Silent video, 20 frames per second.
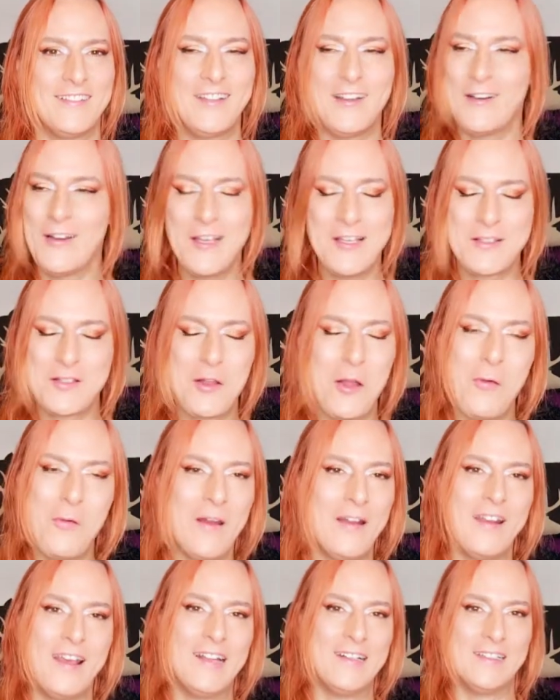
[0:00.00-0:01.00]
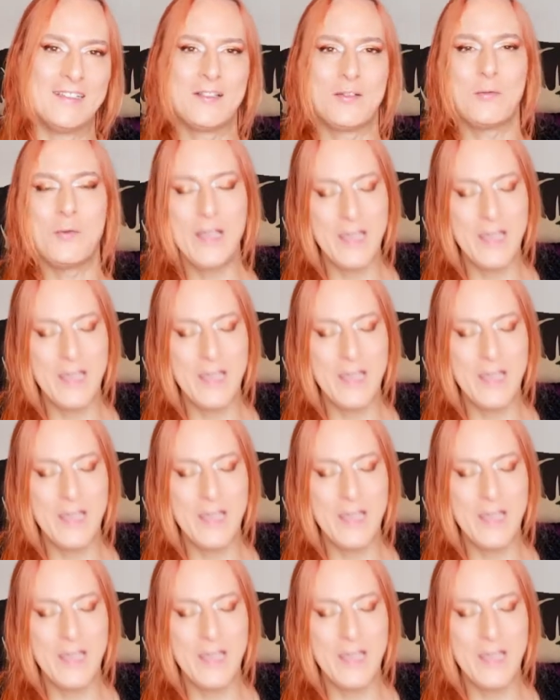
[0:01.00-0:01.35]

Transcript: There is no one else.